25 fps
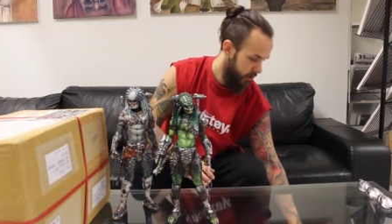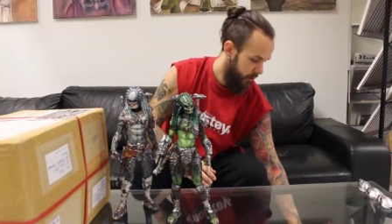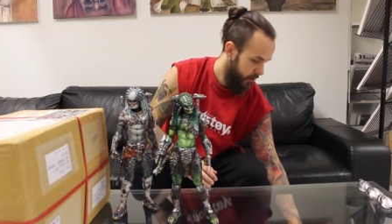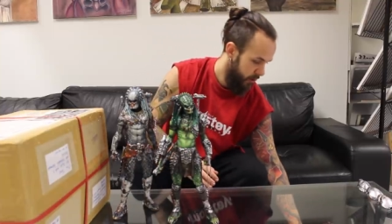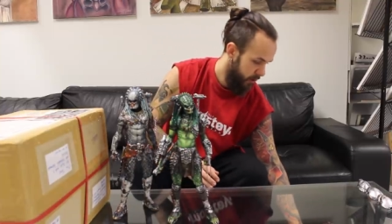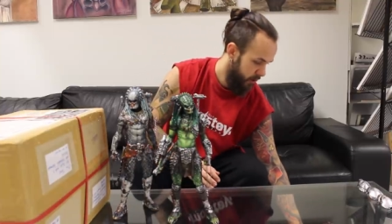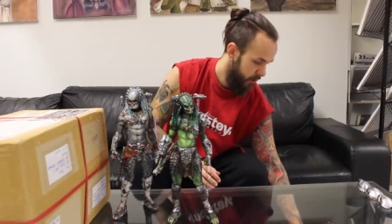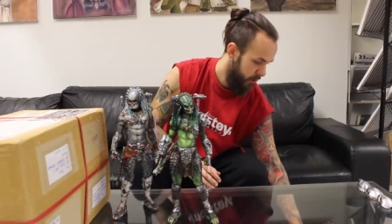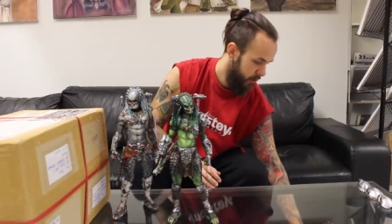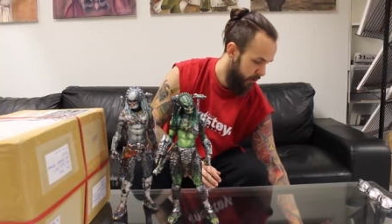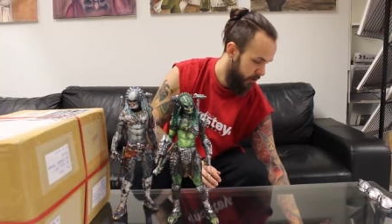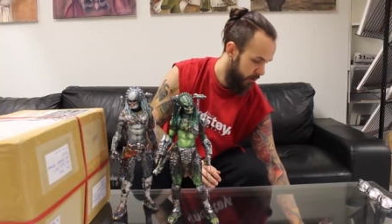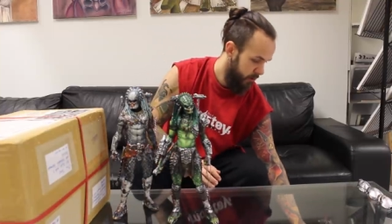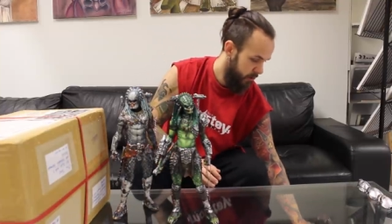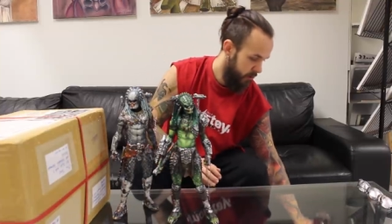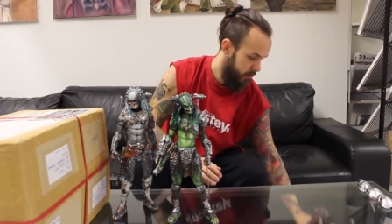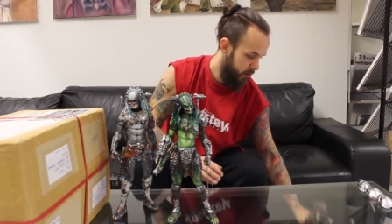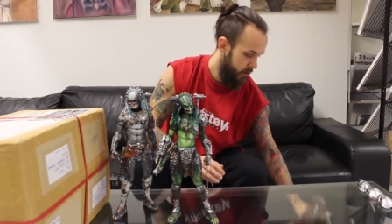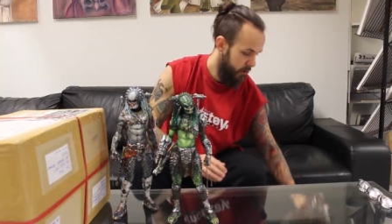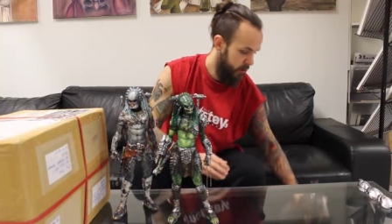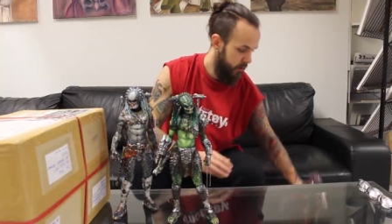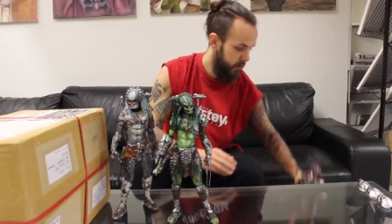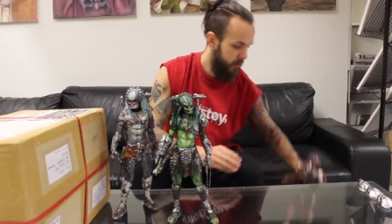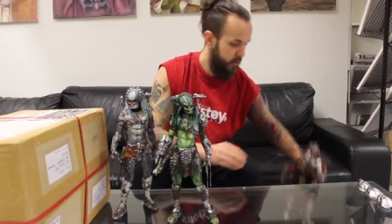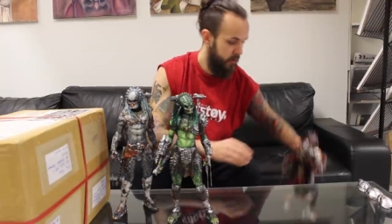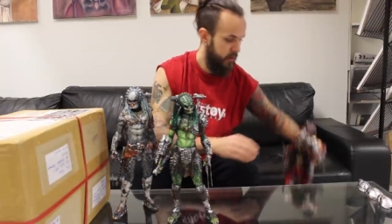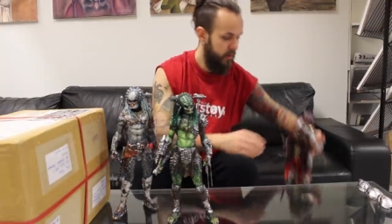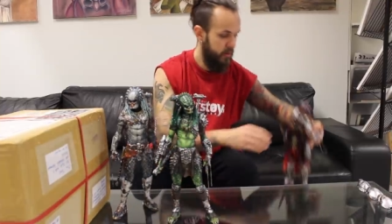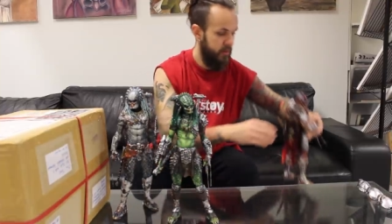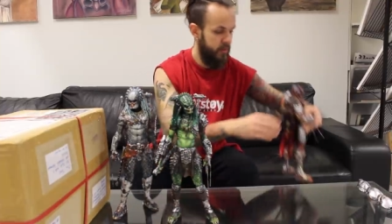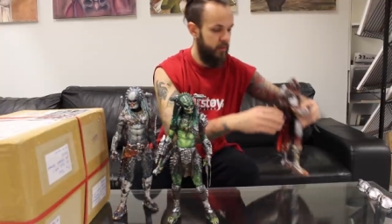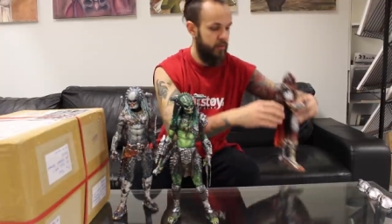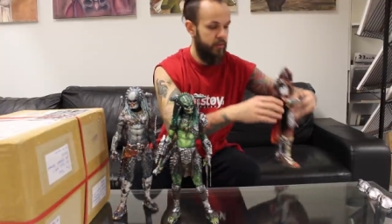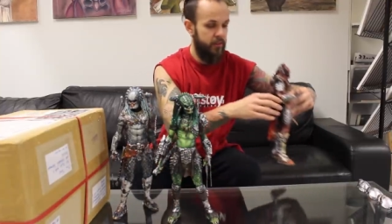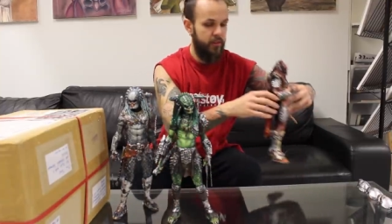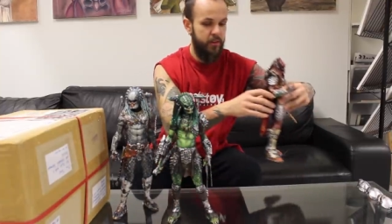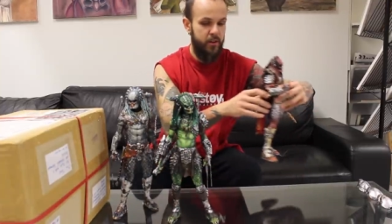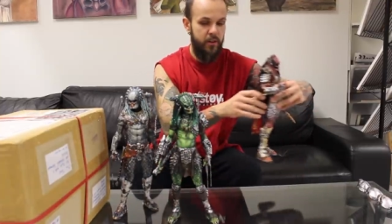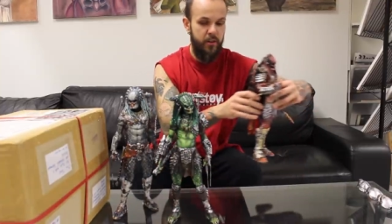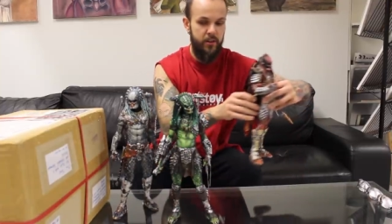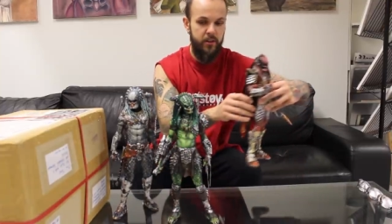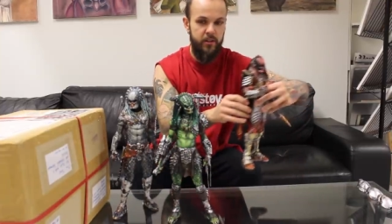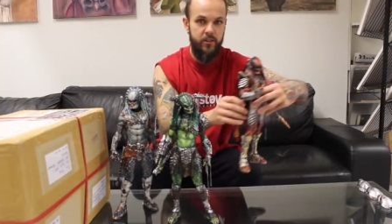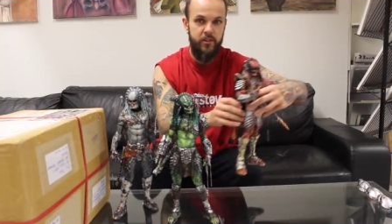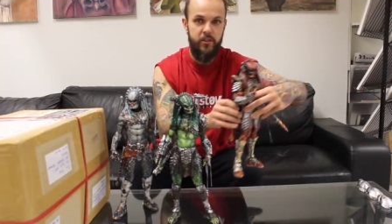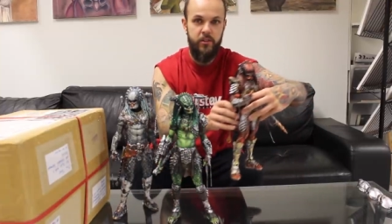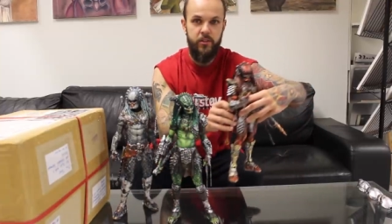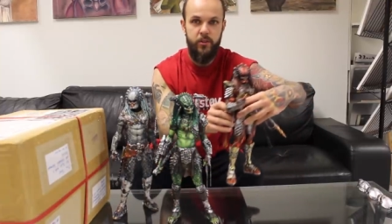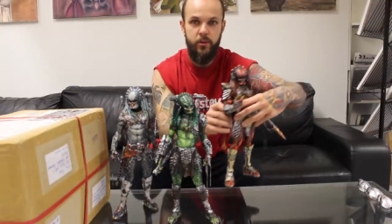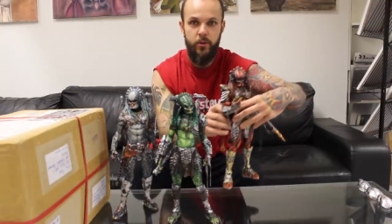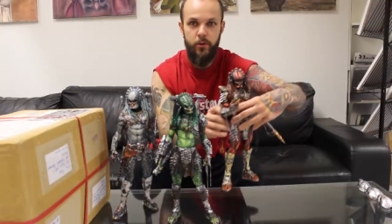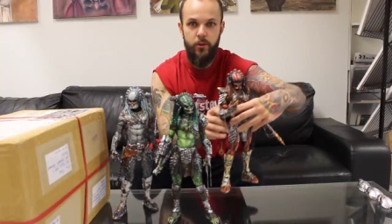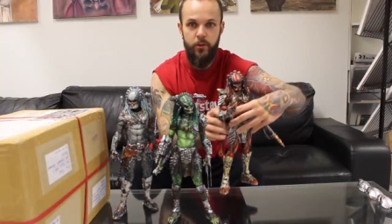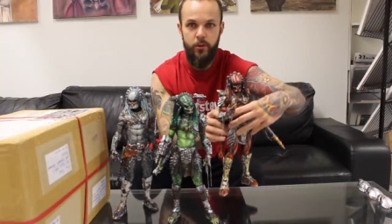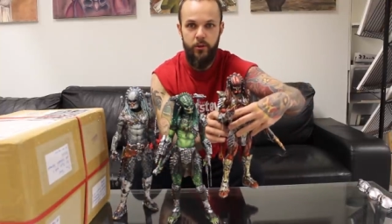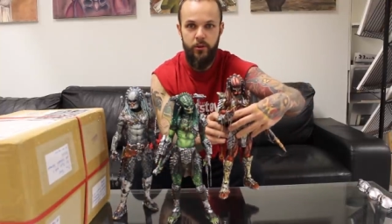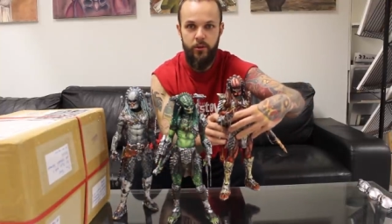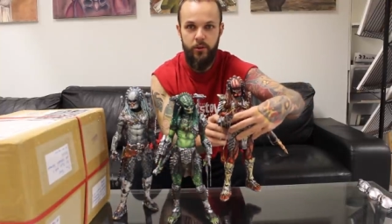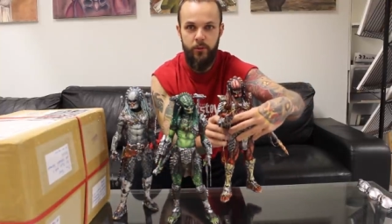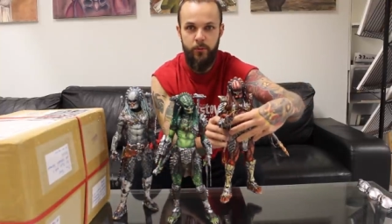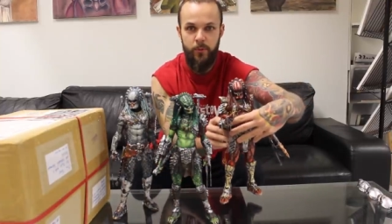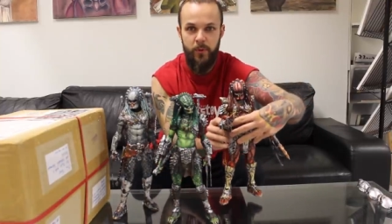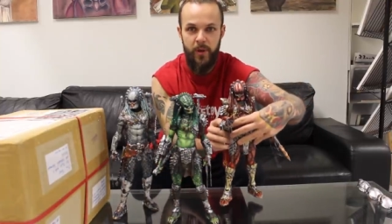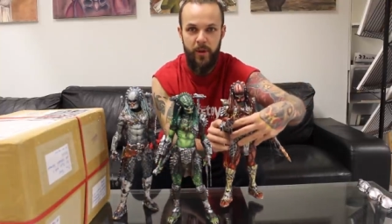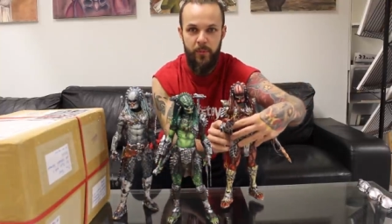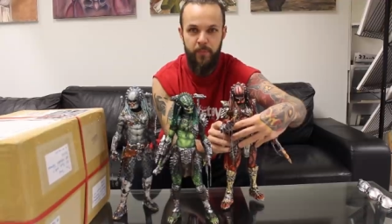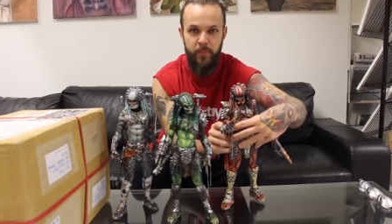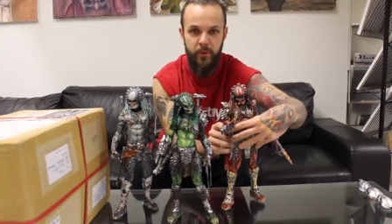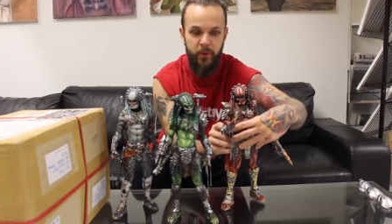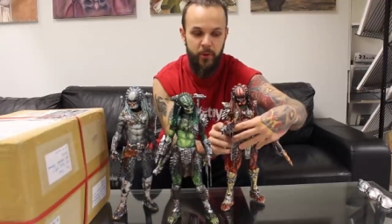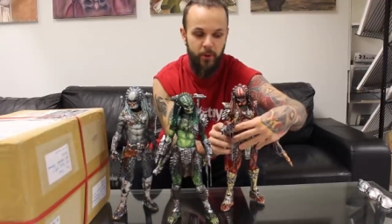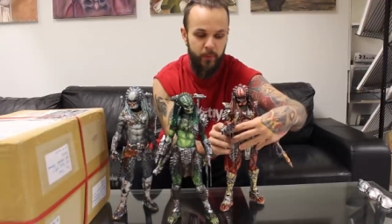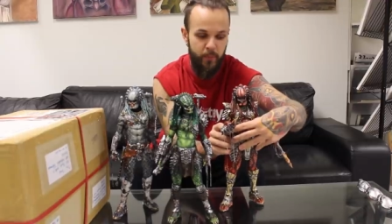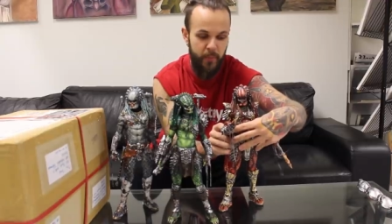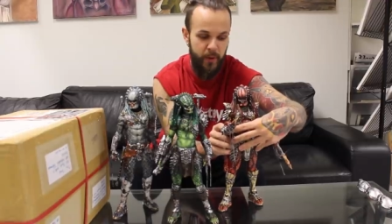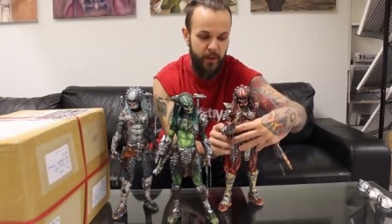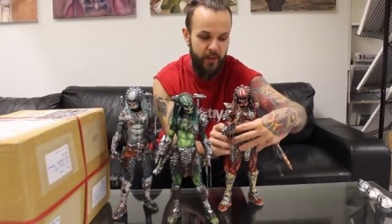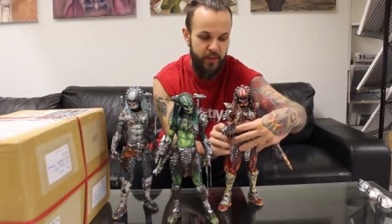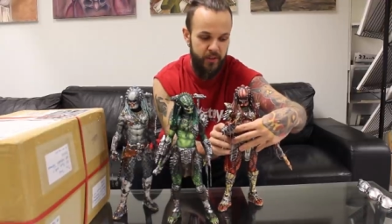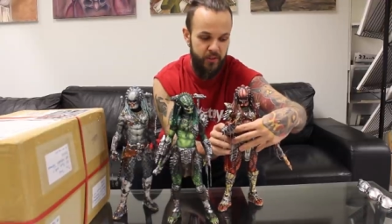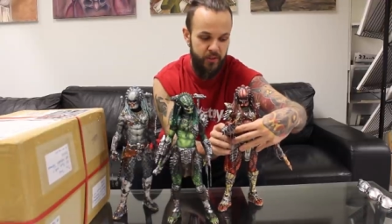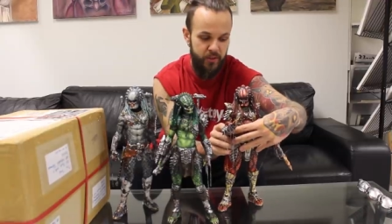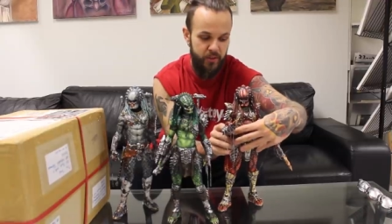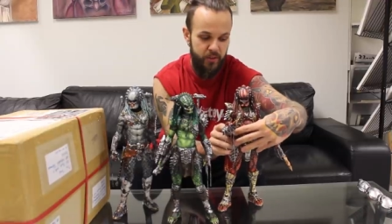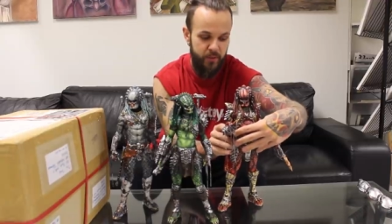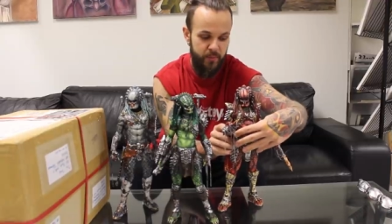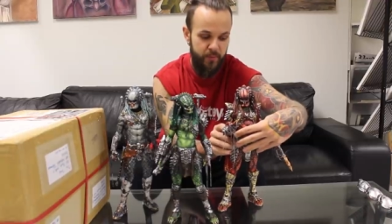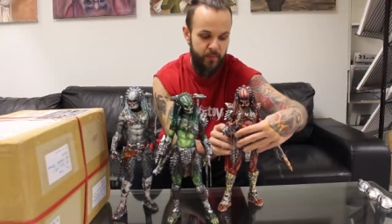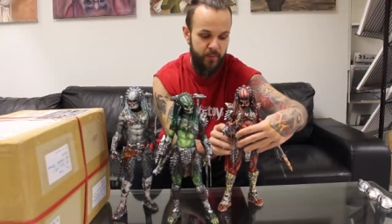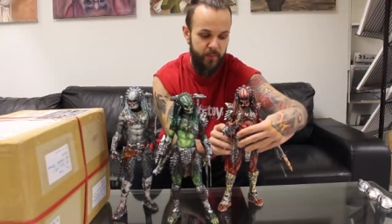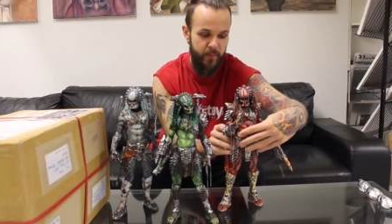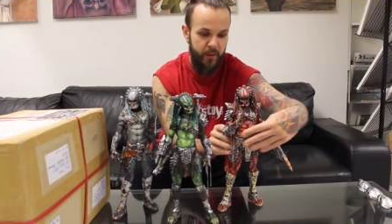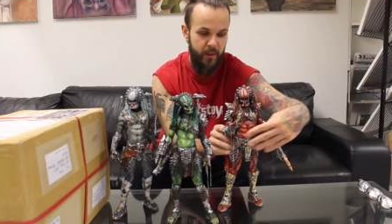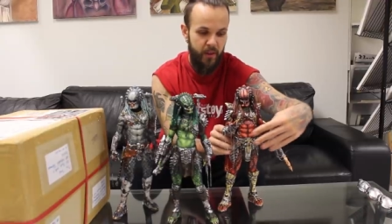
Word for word: And this guy is called Rapido Master.